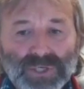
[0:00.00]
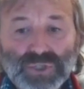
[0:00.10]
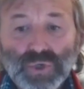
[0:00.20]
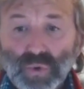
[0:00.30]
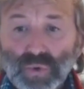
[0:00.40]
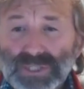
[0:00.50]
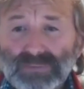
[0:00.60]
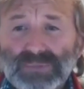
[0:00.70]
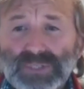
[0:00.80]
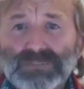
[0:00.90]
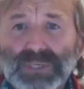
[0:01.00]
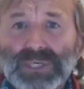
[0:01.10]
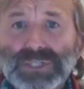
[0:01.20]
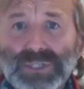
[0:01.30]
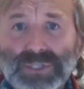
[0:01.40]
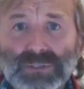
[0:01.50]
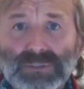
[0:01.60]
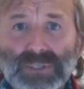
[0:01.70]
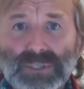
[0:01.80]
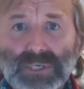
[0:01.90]
causing this person
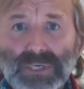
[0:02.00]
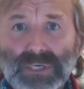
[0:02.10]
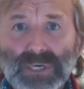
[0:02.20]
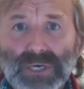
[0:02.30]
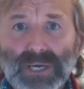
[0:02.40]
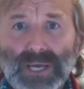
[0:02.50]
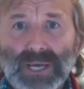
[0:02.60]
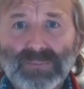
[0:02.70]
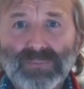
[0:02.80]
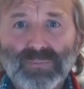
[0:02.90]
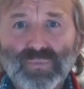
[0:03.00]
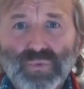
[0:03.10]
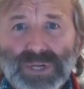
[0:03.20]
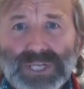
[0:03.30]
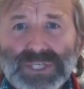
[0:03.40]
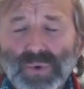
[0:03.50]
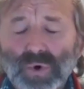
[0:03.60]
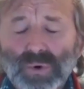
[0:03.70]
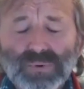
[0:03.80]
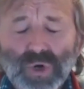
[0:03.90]
a reason or
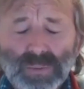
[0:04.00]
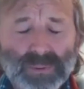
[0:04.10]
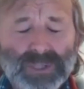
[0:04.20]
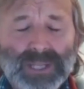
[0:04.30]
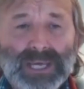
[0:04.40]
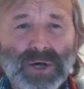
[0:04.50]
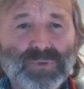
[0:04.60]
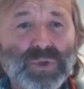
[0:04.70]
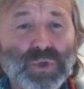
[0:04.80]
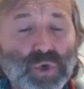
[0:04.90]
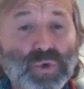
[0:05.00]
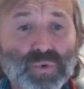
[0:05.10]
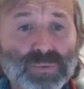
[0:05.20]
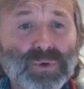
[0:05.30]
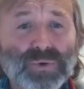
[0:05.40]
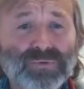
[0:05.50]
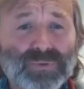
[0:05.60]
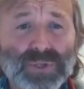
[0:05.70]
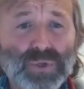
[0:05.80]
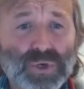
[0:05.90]
a problem in their health that you could remove,
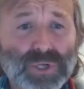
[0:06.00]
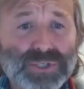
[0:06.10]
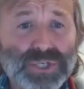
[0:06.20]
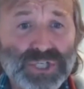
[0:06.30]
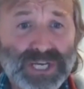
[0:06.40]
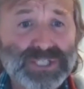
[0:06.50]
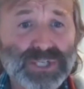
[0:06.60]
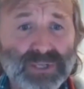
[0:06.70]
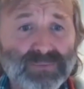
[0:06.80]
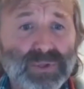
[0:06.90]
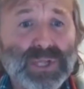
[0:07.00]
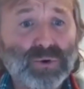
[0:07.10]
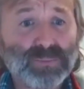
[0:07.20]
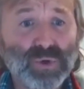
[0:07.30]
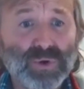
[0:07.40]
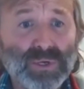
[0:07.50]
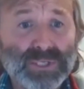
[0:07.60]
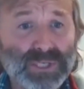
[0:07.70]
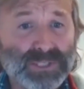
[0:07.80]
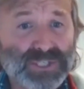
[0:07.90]
that you could suggest to them that they remove it? Is
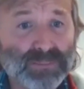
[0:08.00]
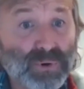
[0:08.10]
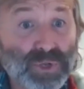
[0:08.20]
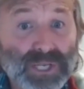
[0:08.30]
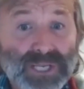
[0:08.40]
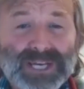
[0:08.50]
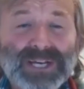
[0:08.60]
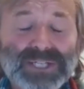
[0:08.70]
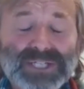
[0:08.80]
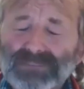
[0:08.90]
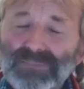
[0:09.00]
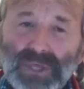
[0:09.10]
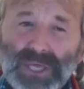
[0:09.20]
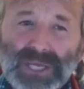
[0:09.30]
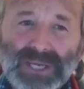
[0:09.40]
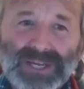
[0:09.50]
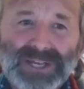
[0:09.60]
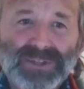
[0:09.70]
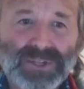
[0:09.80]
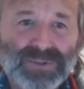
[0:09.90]
it somebody, something
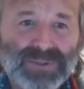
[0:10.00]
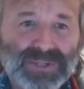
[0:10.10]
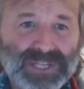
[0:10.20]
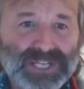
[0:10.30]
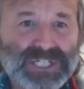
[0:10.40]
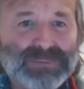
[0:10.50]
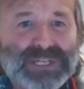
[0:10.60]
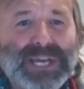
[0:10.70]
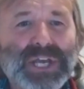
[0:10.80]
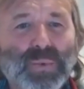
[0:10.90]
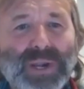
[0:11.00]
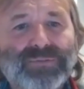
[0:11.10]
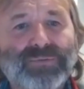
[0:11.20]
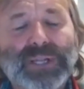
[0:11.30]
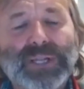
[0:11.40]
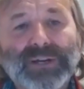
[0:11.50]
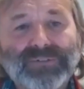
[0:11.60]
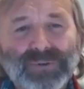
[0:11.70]
that needs to be taken away from their life?